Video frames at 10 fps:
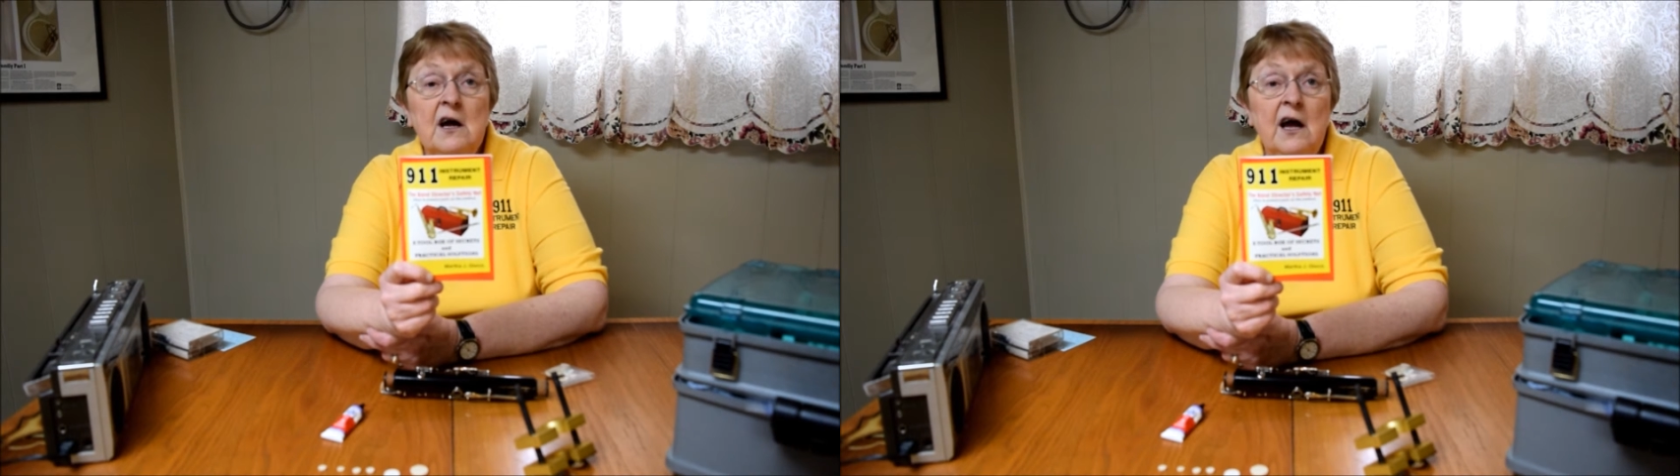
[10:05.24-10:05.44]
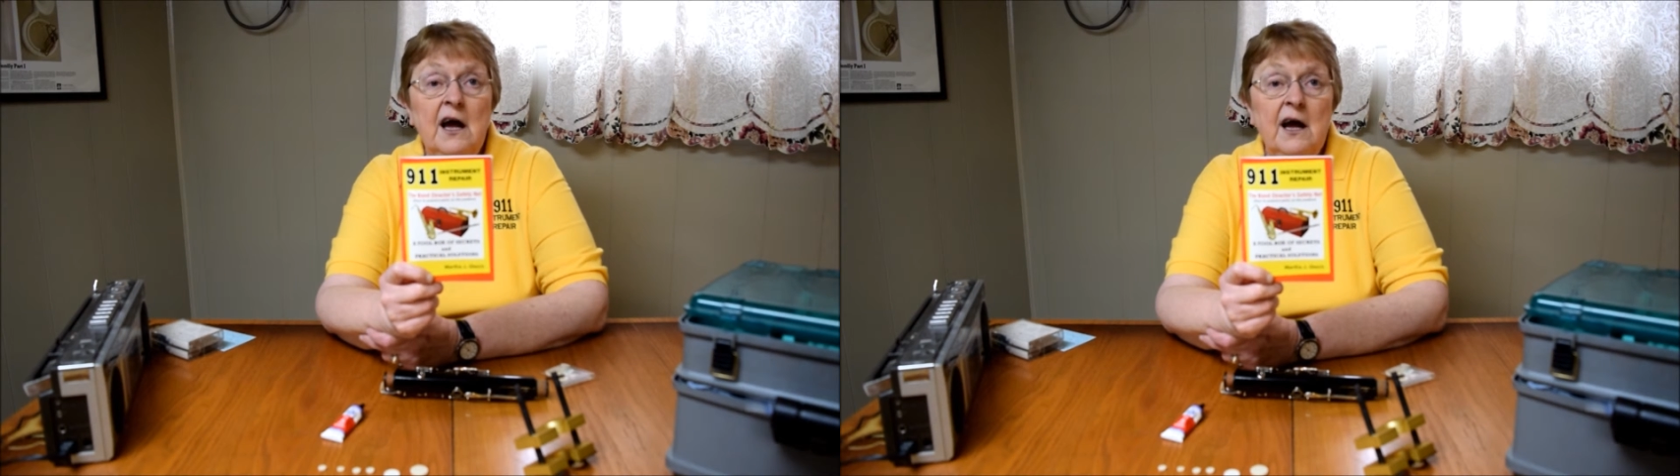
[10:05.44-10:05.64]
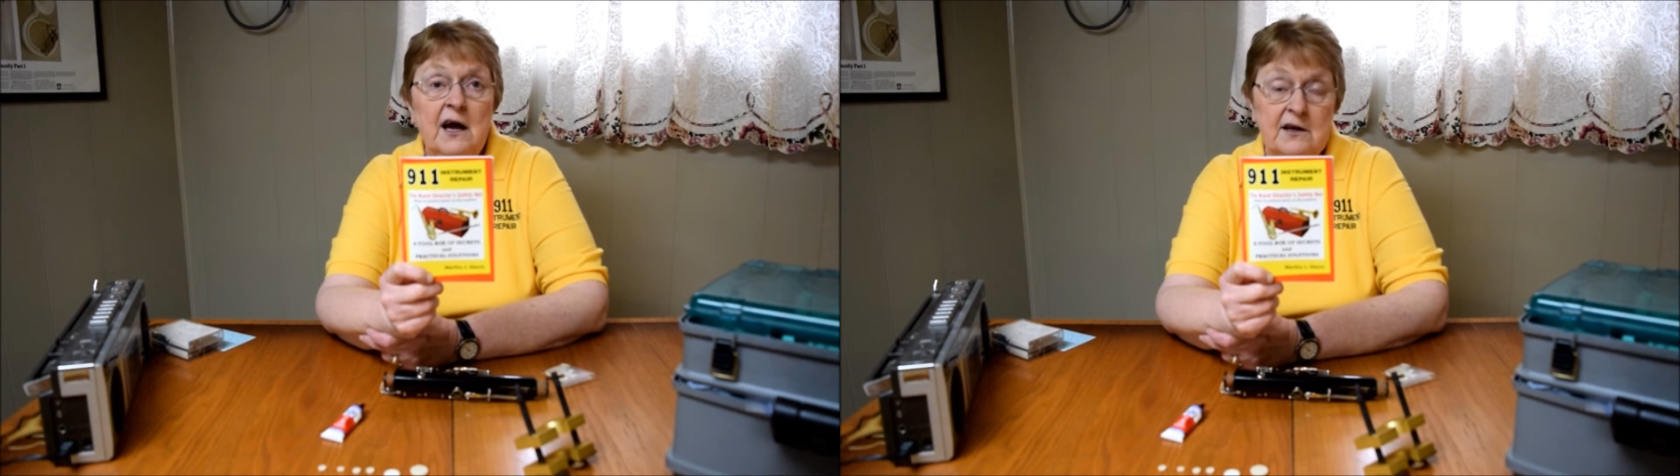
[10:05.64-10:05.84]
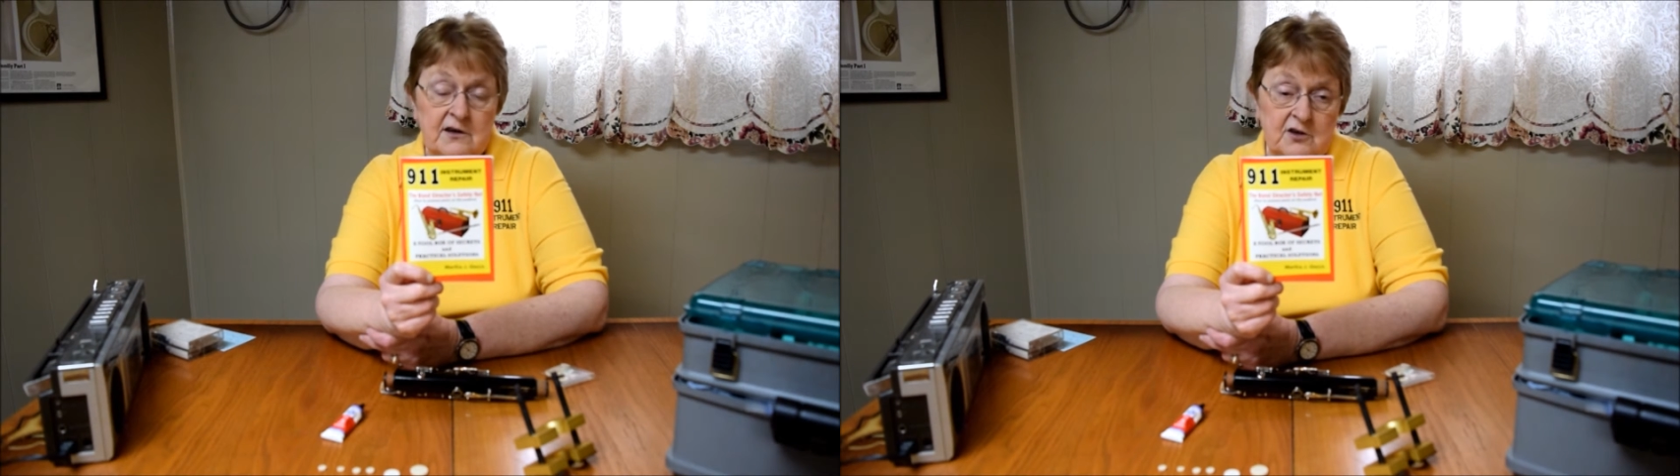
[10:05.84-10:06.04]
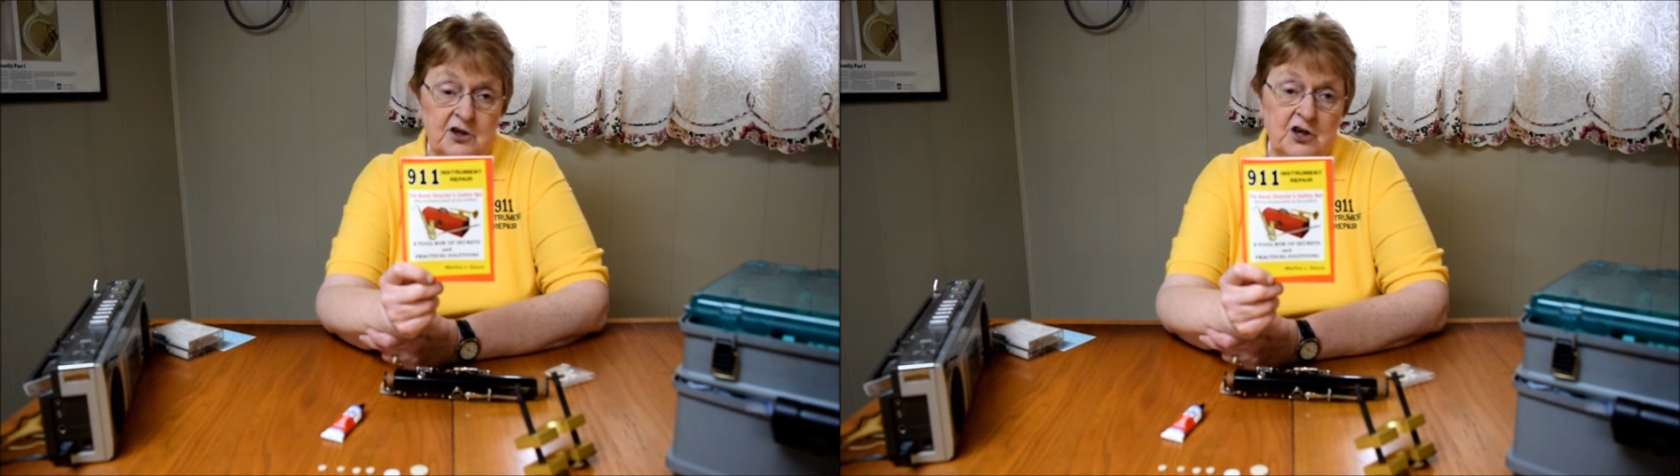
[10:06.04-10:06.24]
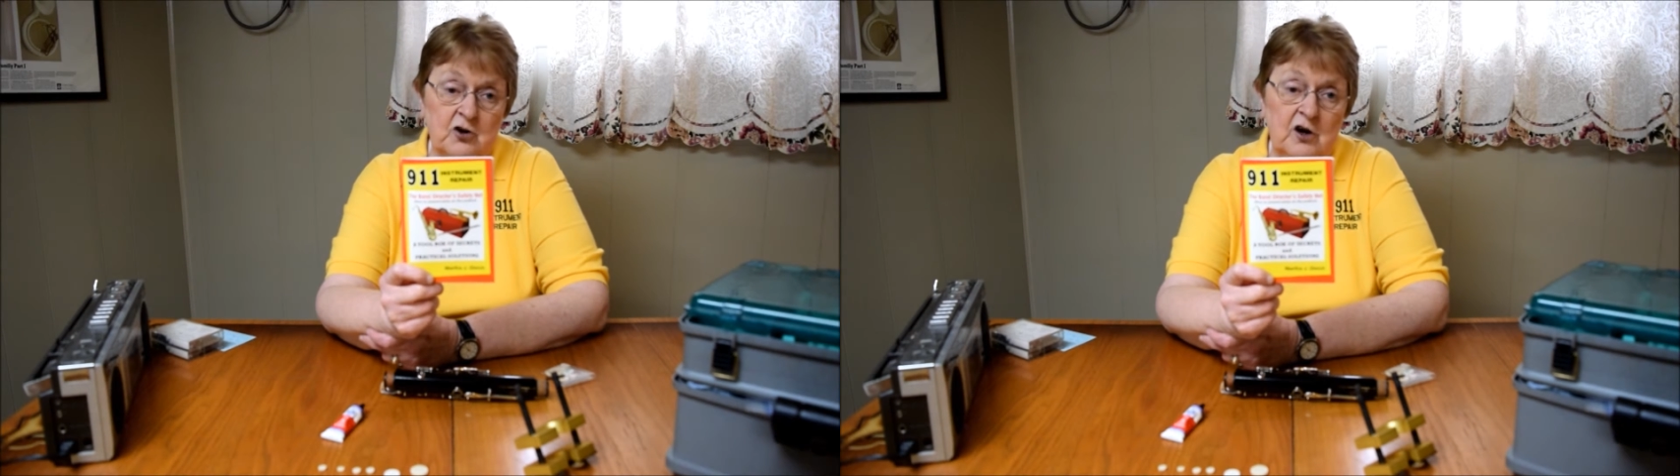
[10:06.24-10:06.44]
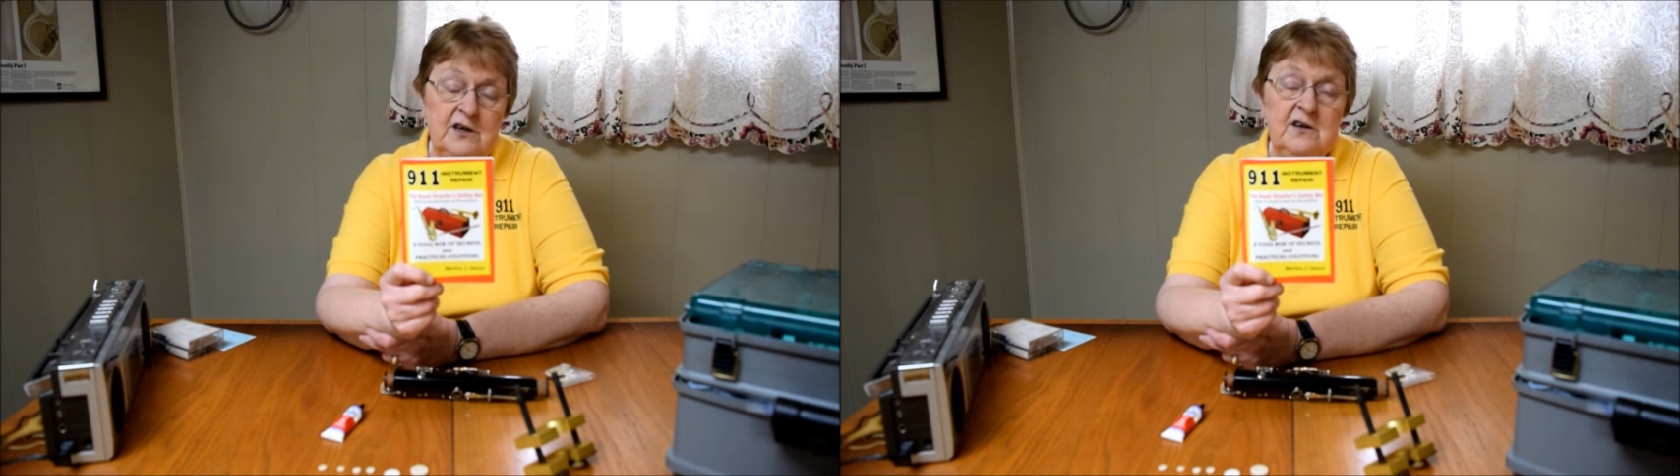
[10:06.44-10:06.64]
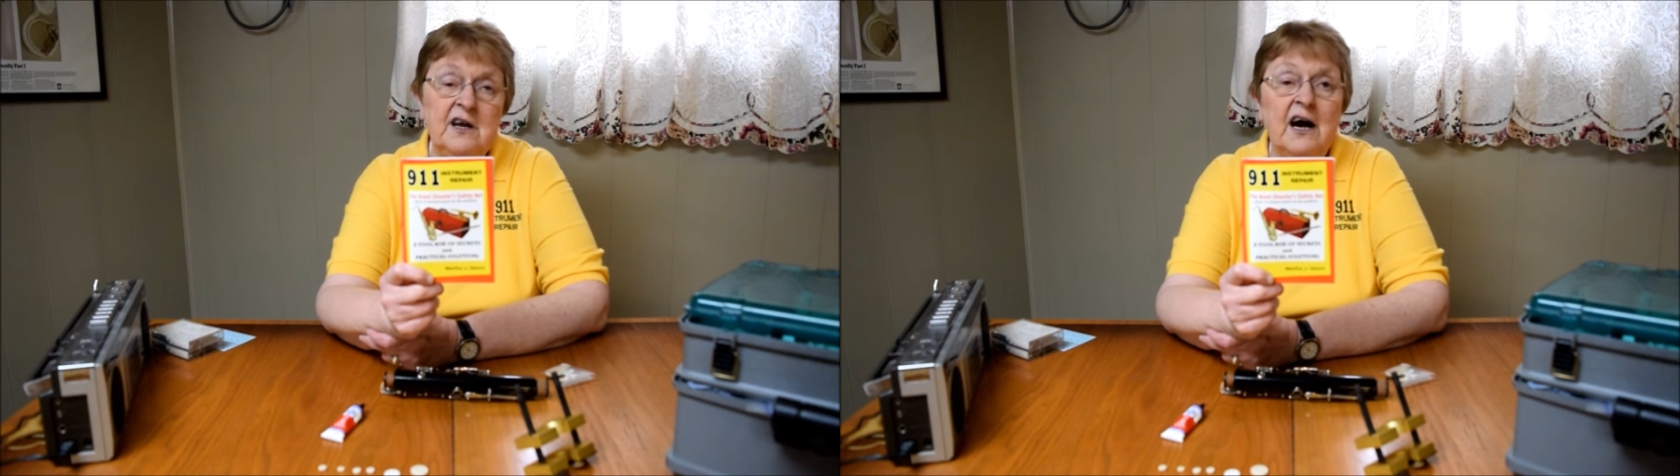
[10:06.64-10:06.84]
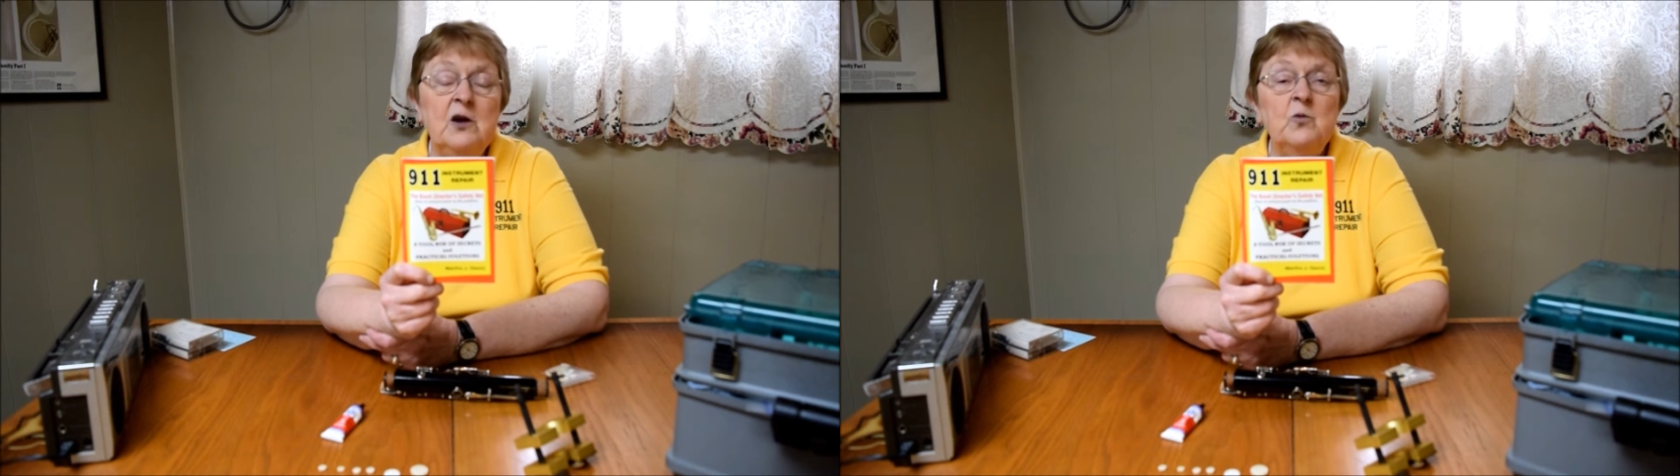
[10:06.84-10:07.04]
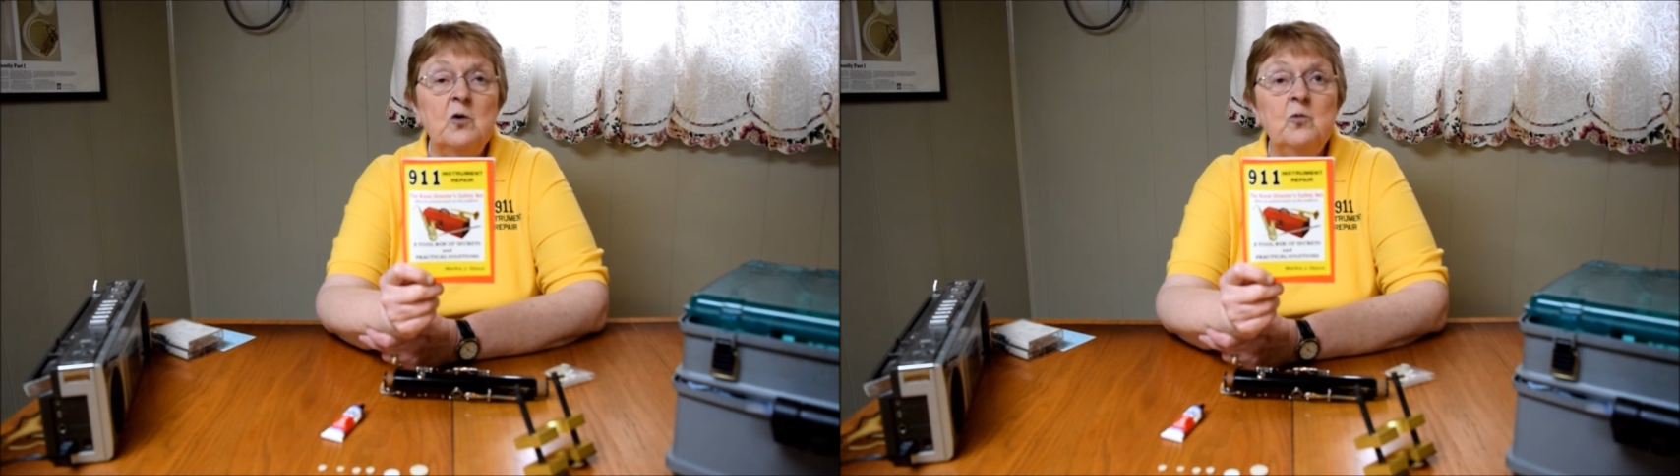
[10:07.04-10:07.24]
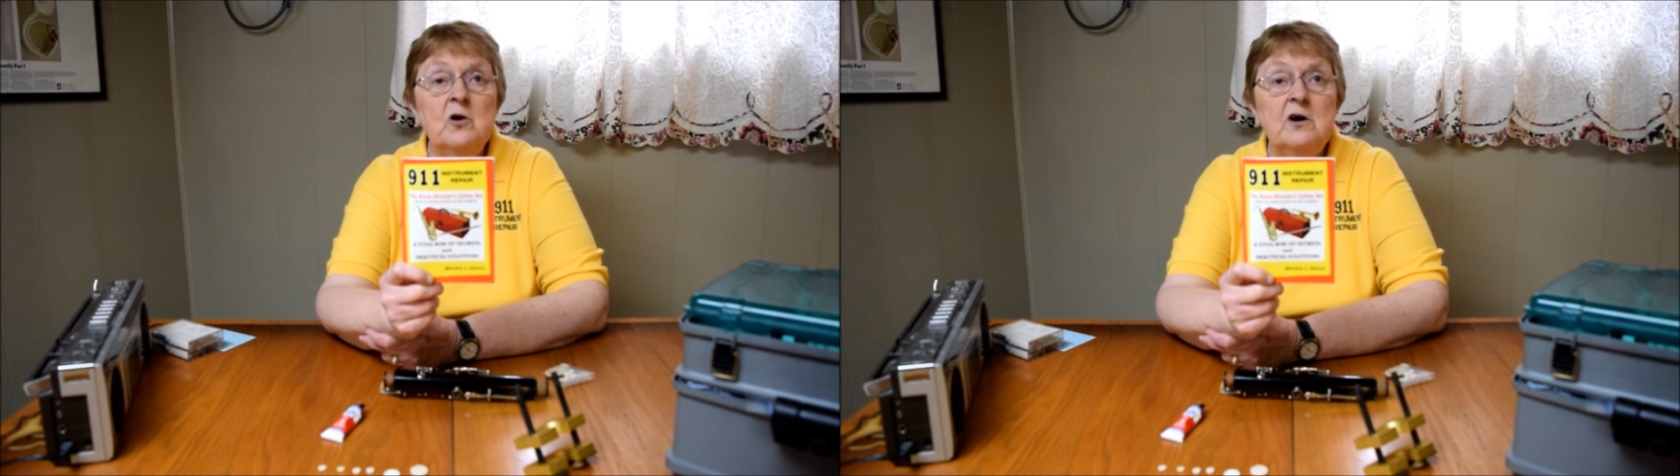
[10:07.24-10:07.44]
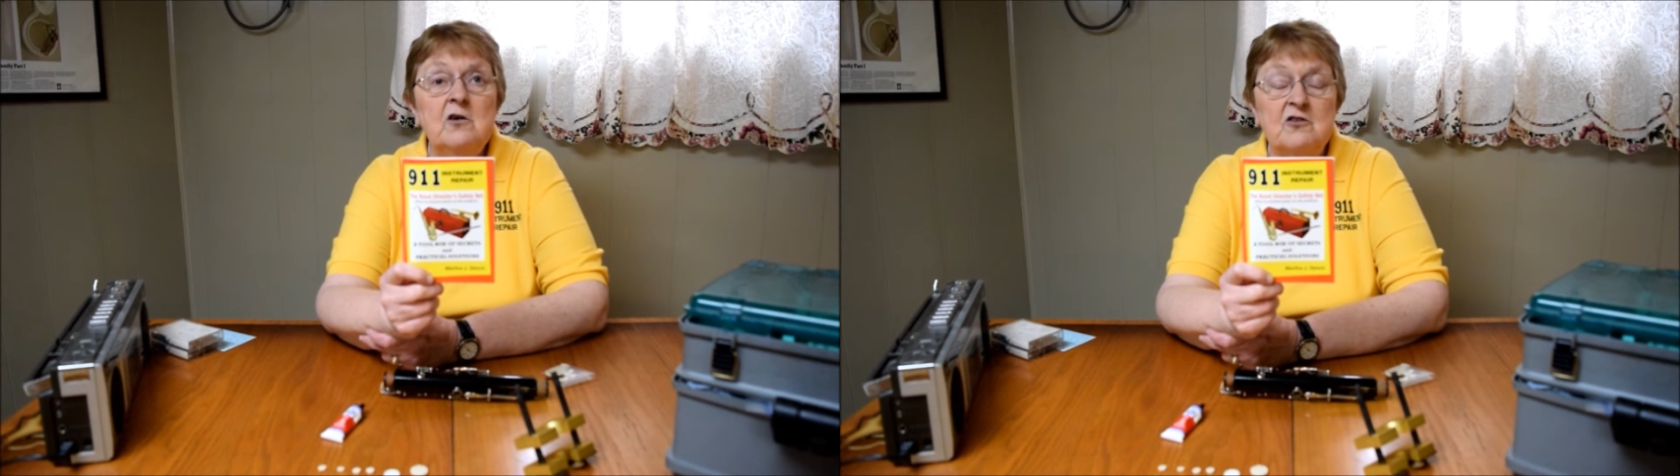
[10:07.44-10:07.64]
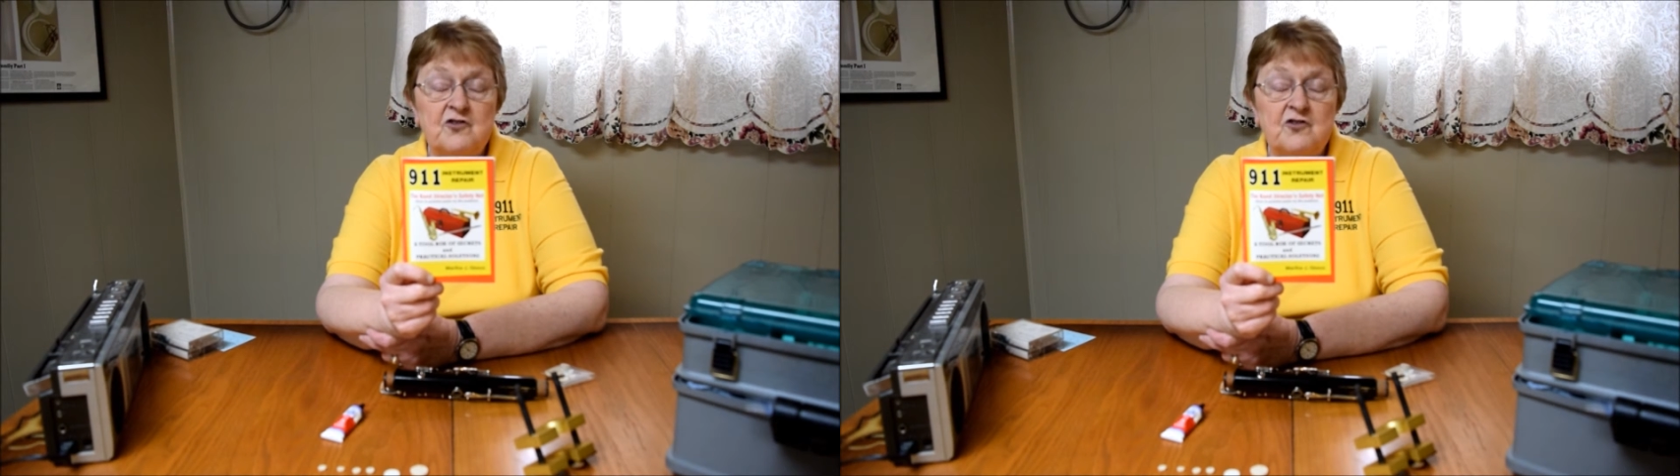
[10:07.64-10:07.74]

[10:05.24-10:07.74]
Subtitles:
and click on 911 or